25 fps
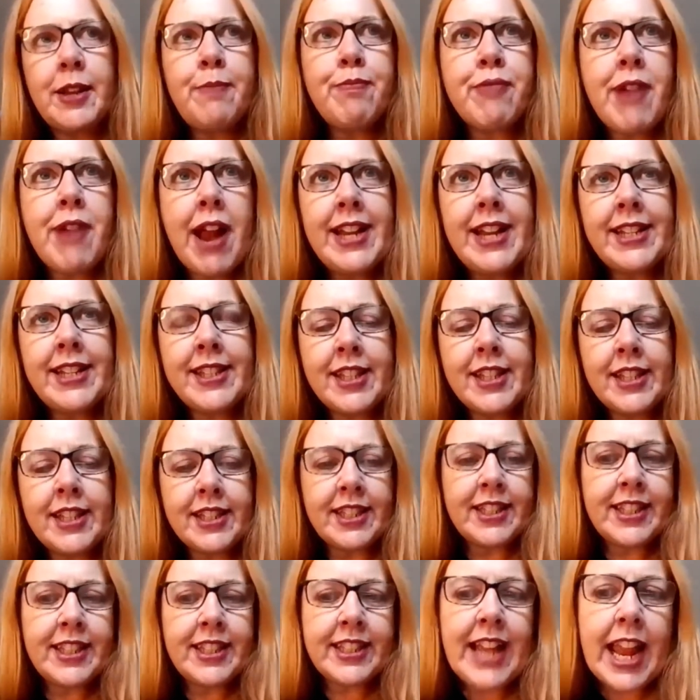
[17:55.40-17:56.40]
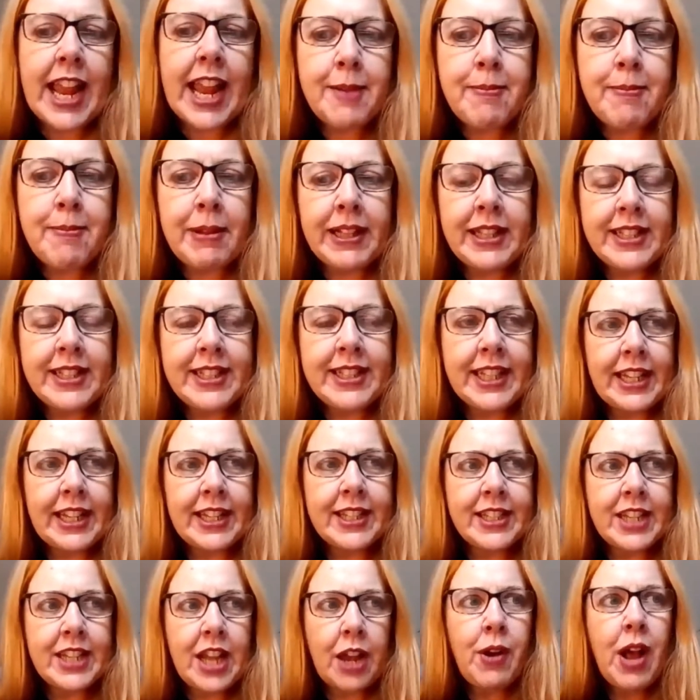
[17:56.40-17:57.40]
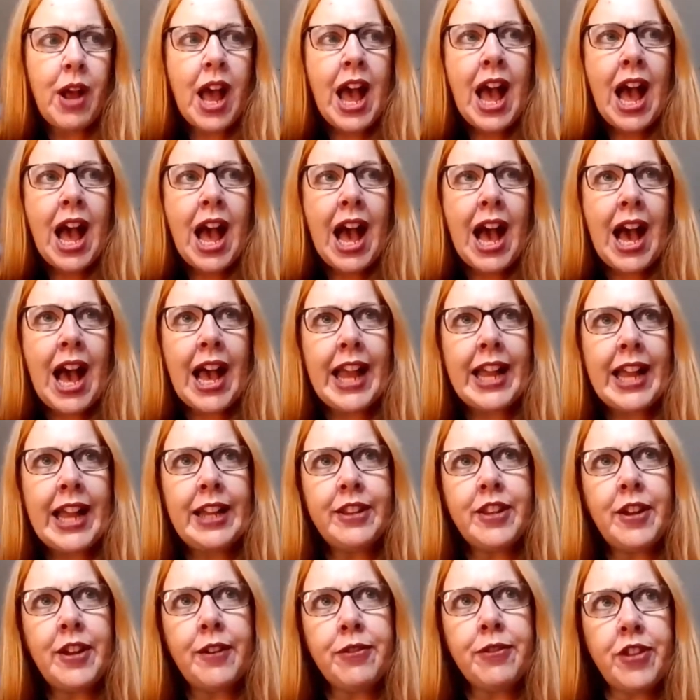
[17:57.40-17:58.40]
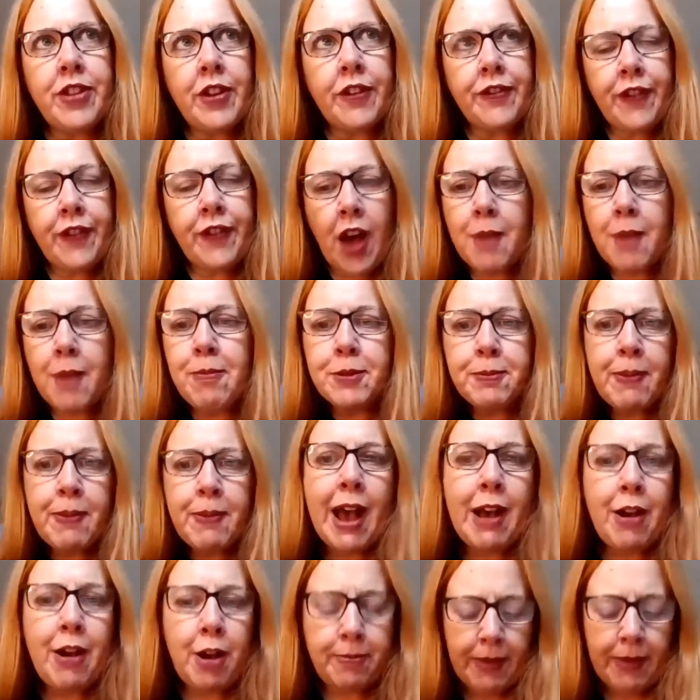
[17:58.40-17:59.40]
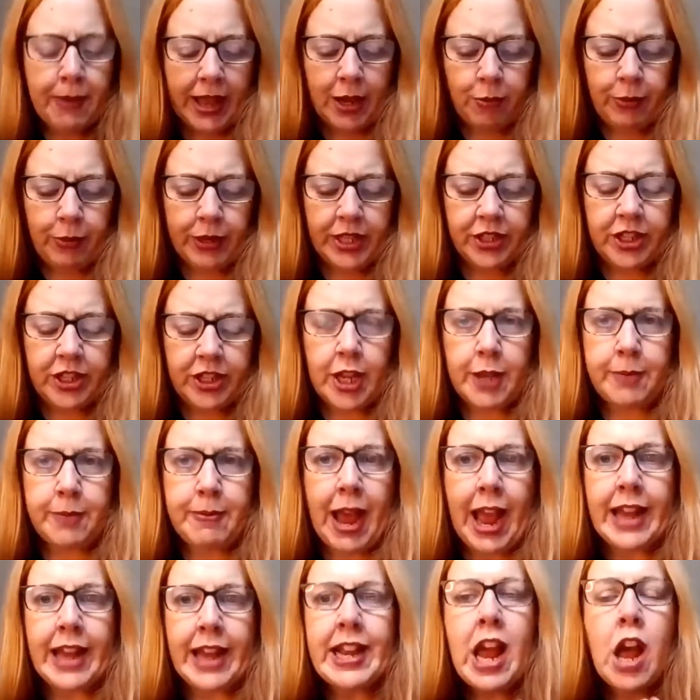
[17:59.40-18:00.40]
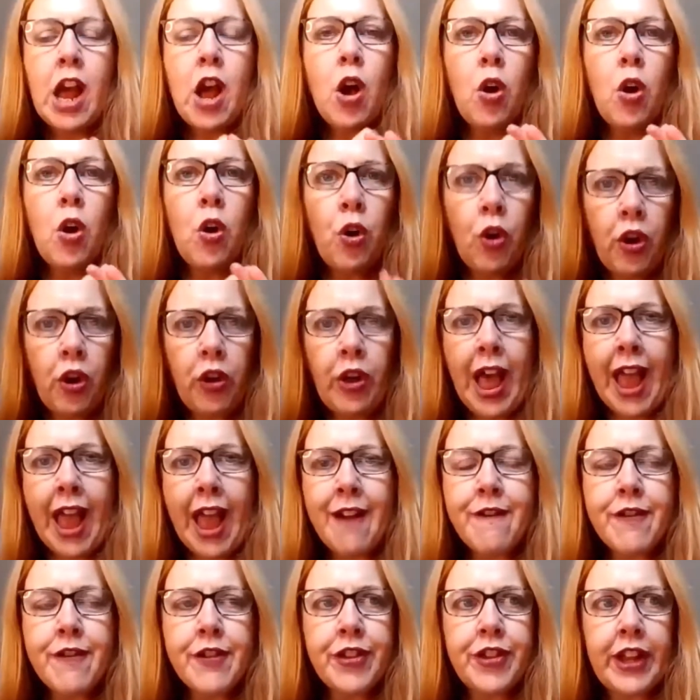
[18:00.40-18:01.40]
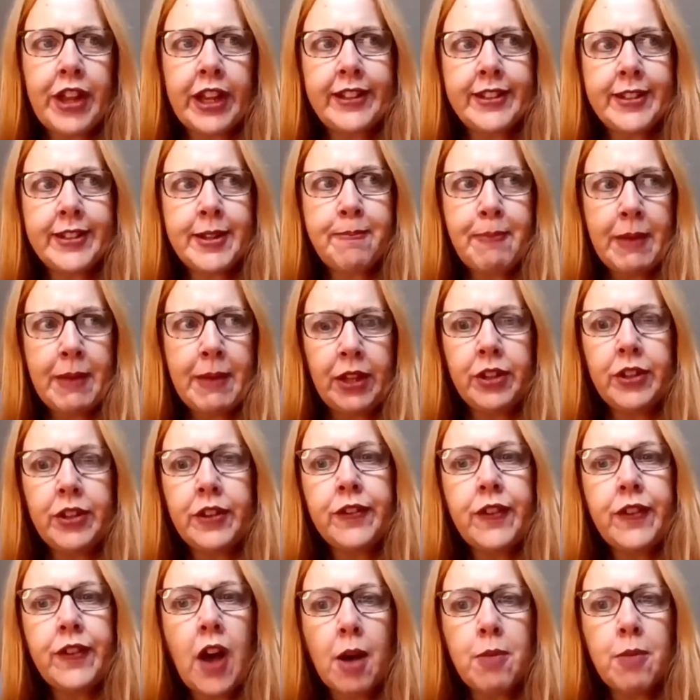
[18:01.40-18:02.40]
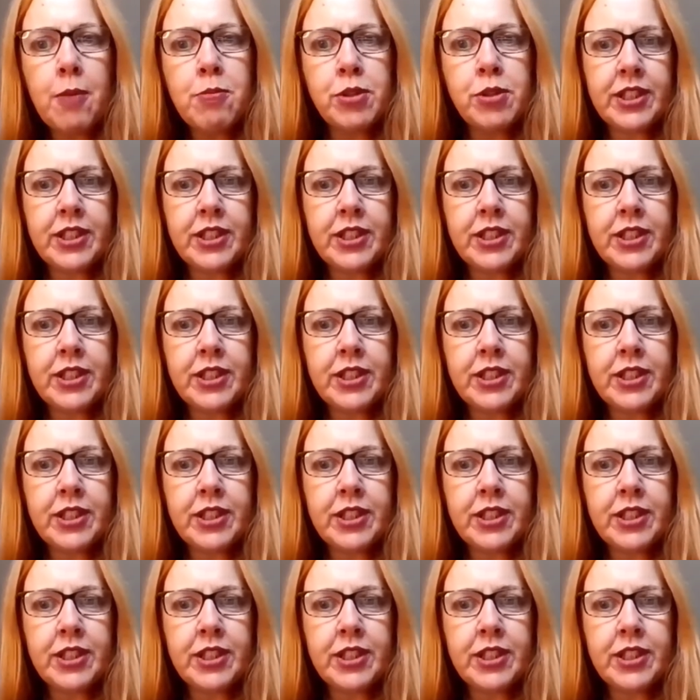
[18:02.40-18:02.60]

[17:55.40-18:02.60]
embrace the sustainability. So the farm was powered by a wind turbine. Everything to build the farm